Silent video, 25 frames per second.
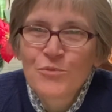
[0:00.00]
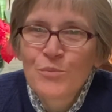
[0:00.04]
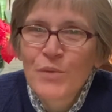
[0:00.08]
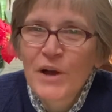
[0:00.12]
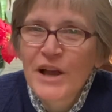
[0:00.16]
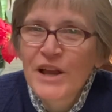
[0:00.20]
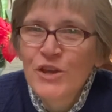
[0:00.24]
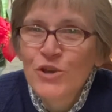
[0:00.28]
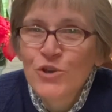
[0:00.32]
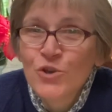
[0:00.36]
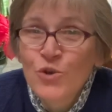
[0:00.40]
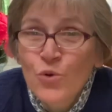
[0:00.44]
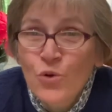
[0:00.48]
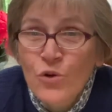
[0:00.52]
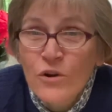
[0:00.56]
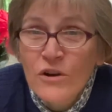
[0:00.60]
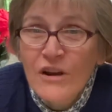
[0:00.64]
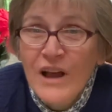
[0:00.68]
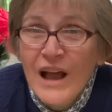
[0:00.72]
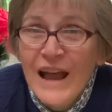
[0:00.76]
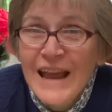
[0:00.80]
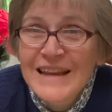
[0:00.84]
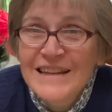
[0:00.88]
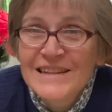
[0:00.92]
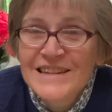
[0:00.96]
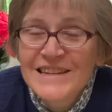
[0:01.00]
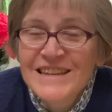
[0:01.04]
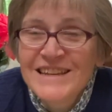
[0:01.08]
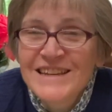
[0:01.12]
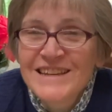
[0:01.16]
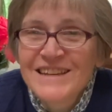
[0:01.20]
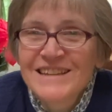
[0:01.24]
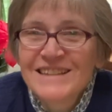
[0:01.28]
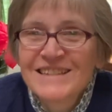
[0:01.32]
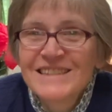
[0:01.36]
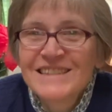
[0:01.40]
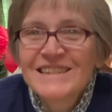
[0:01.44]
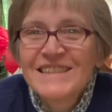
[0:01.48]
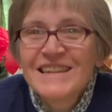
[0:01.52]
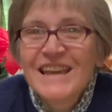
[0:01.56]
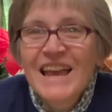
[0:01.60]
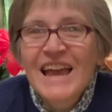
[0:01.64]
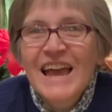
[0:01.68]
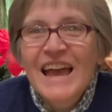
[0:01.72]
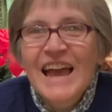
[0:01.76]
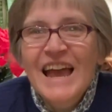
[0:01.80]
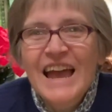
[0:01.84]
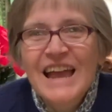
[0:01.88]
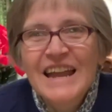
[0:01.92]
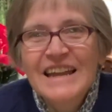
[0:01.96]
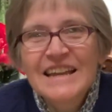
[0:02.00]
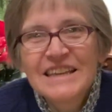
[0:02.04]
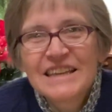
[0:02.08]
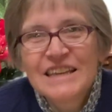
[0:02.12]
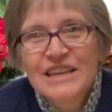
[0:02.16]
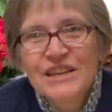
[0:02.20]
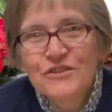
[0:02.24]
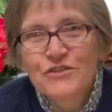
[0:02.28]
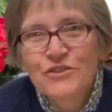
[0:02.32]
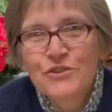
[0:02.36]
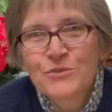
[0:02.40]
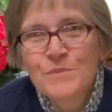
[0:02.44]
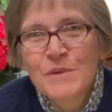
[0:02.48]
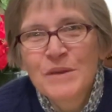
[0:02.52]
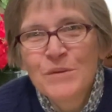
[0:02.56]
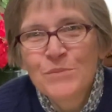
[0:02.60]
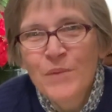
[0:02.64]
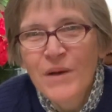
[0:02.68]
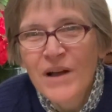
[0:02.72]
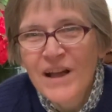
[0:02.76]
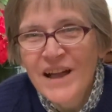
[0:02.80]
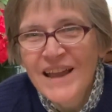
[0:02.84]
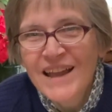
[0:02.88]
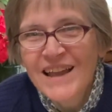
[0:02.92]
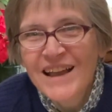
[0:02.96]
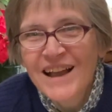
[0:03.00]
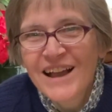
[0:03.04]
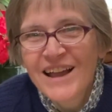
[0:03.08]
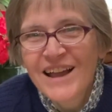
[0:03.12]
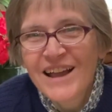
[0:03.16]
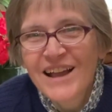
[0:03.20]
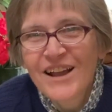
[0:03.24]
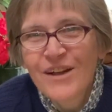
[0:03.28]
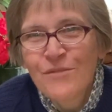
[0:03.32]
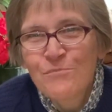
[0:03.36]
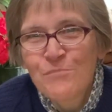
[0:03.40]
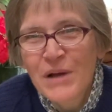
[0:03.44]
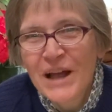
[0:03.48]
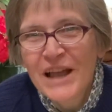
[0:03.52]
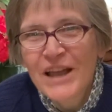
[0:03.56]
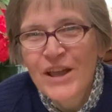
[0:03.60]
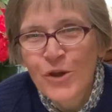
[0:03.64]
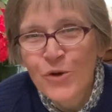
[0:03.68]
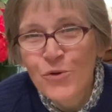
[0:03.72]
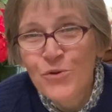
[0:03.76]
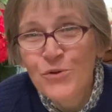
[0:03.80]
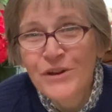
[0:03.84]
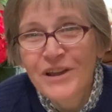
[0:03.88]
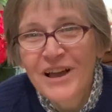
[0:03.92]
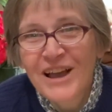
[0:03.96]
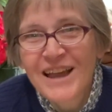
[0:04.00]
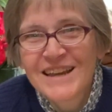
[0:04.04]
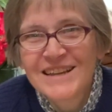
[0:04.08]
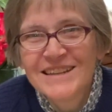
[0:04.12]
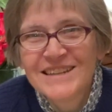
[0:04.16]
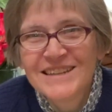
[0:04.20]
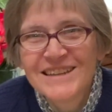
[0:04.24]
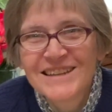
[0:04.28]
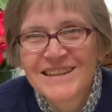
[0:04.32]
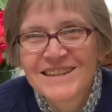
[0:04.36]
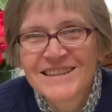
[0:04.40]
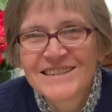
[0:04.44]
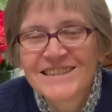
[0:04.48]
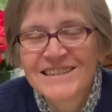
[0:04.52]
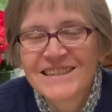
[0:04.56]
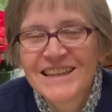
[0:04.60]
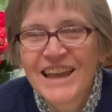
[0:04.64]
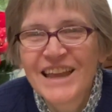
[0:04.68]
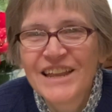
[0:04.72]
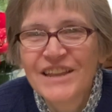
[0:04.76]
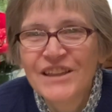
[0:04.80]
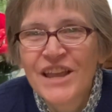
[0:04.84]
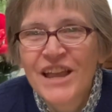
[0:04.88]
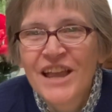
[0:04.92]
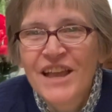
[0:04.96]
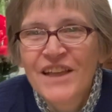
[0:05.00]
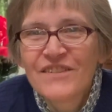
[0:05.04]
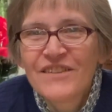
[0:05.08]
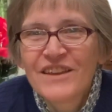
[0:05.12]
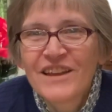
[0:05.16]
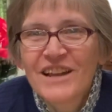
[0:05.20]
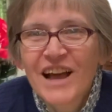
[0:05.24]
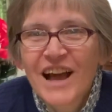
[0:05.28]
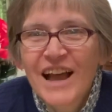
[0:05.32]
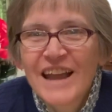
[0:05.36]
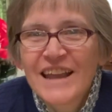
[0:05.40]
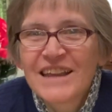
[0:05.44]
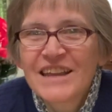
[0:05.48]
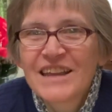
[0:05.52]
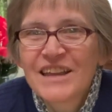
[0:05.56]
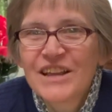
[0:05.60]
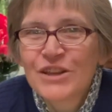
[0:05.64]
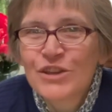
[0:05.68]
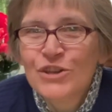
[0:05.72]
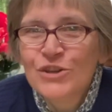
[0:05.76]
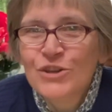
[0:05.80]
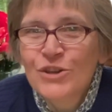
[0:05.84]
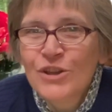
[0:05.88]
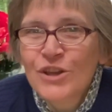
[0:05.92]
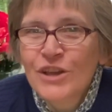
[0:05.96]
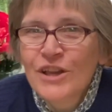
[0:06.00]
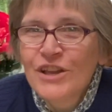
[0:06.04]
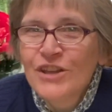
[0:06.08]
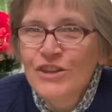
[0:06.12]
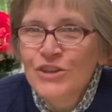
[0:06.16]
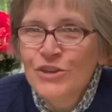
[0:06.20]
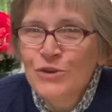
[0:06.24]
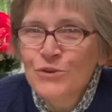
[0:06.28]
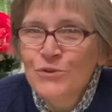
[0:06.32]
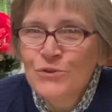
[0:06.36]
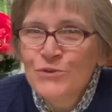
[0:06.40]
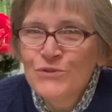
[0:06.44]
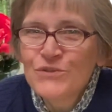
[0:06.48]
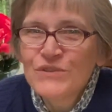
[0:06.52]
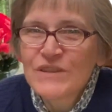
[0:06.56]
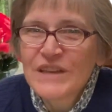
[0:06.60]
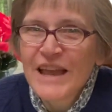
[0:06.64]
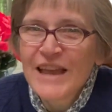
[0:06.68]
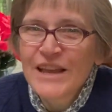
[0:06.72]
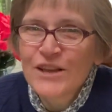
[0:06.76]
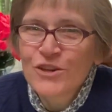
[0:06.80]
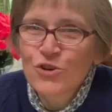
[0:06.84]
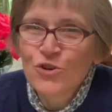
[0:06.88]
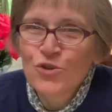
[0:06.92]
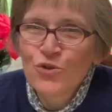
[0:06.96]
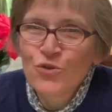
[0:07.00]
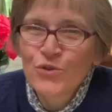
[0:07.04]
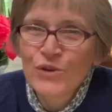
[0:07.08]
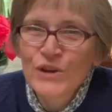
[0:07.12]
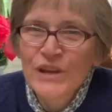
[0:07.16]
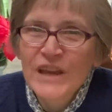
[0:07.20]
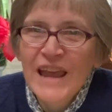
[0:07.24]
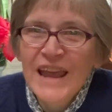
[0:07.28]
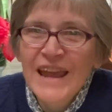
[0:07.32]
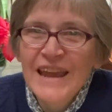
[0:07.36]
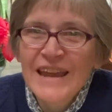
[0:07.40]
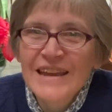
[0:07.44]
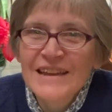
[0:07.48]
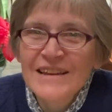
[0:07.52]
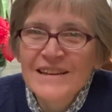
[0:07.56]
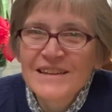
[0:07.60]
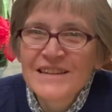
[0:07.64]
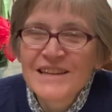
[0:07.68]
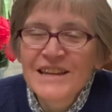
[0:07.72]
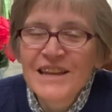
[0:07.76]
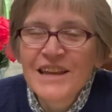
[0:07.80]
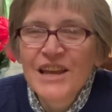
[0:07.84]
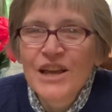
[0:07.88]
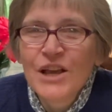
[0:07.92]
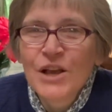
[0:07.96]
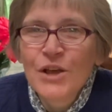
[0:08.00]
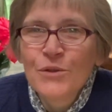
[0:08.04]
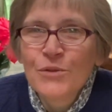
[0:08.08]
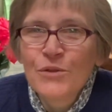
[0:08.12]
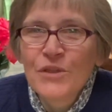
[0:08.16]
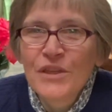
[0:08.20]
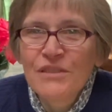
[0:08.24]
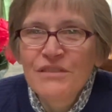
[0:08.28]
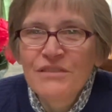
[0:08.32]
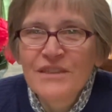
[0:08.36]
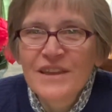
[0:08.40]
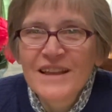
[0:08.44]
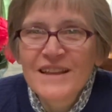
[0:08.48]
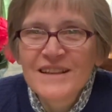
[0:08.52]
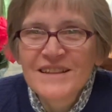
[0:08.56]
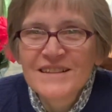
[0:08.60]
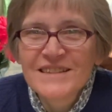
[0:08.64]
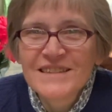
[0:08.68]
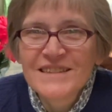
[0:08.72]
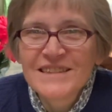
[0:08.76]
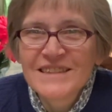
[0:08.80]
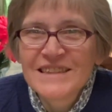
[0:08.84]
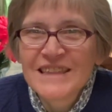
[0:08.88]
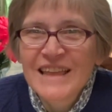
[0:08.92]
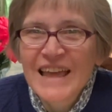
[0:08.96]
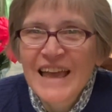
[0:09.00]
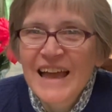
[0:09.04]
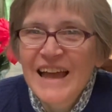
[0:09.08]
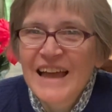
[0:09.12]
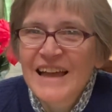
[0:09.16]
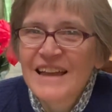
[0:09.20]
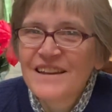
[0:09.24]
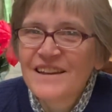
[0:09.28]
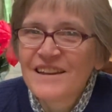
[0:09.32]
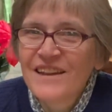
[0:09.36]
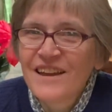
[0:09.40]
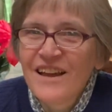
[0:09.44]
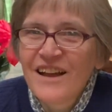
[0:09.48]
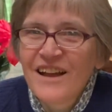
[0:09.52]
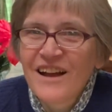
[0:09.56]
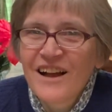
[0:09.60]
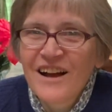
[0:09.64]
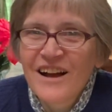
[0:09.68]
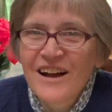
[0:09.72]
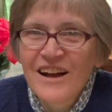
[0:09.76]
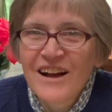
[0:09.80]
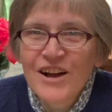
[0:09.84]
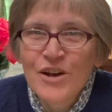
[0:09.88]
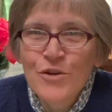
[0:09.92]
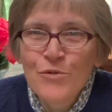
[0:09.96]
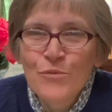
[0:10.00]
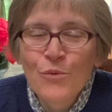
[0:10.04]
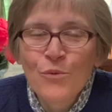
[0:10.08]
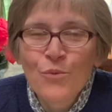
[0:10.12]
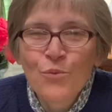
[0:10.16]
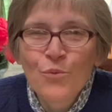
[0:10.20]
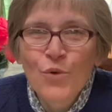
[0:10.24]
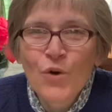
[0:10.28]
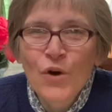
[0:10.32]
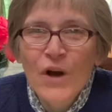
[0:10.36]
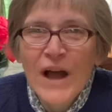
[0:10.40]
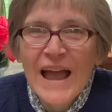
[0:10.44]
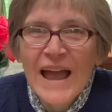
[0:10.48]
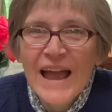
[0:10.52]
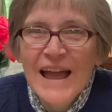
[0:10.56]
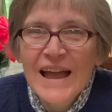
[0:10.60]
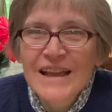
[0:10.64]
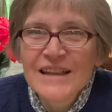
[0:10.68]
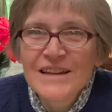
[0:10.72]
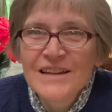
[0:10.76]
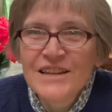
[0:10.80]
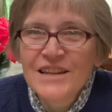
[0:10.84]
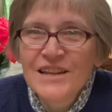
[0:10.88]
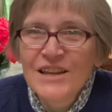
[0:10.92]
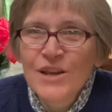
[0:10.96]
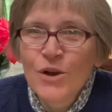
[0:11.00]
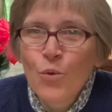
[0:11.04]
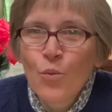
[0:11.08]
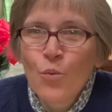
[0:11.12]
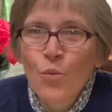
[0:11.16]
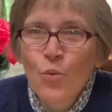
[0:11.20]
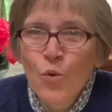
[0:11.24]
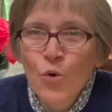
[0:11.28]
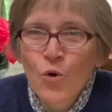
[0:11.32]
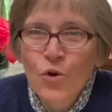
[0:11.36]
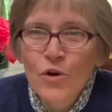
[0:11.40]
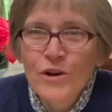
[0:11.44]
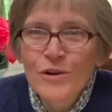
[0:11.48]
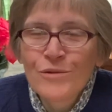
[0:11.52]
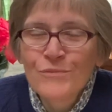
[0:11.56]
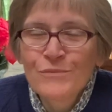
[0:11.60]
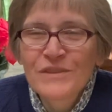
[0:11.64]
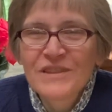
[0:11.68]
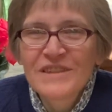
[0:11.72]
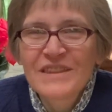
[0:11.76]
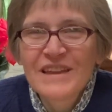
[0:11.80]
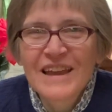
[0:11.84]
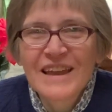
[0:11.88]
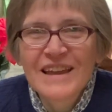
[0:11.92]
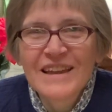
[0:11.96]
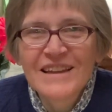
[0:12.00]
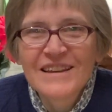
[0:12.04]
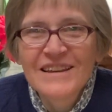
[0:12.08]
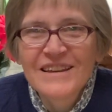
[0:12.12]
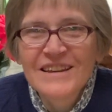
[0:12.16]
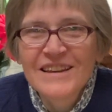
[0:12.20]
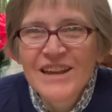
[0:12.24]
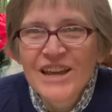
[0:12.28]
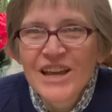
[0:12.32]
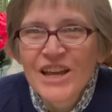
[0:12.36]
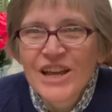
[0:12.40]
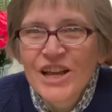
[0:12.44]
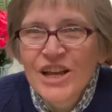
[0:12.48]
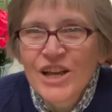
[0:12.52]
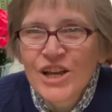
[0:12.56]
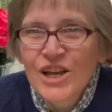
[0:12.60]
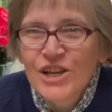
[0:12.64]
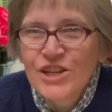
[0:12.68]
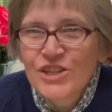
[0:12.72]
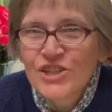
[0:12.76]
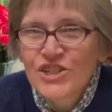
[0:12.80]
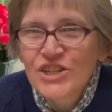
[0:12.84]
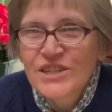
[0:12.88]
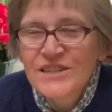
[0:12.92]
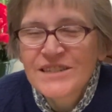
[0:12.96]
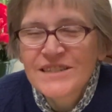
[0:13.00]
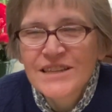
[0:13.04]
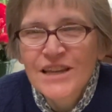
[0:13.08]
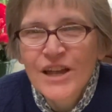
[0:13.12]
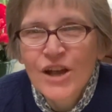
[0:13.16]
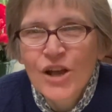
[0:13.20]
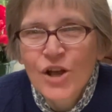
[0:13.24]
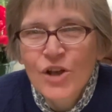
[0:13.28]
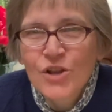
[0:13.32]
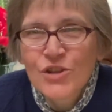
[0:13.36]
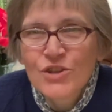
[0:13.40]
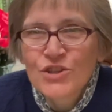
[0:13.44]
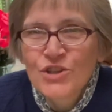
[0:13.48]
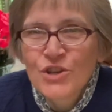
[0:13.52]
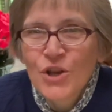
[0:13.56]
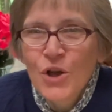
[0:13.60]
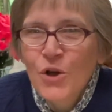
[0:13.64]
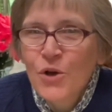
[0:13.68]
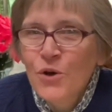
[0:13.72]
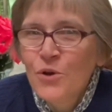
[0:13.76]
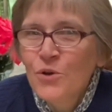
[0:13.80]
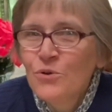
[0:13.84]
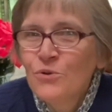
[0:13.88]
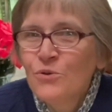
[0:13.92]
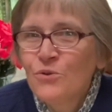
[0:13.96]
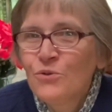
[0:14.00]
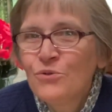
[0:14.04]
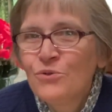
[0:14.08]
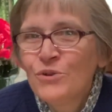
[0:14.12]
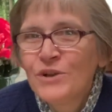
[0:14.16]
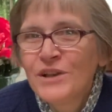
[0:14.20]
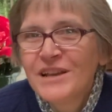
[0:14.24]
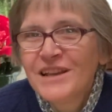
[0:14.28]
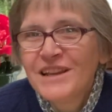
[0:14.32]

by your ideas, and it gives me my own ideas then that I can use and create the things that will add warmth and just a total